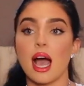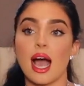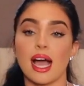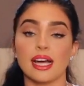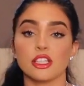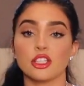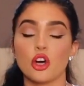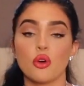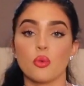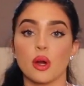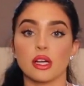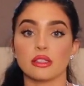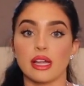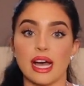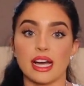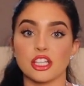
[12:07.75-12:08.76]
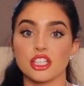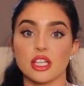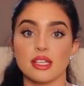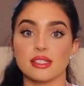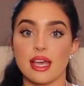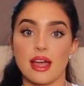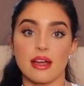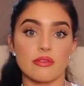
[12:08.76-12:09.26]
I don't wear
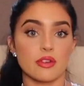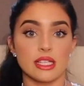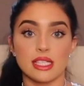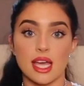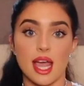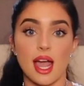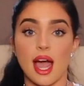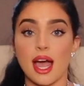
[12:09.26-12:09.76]
lashes every day.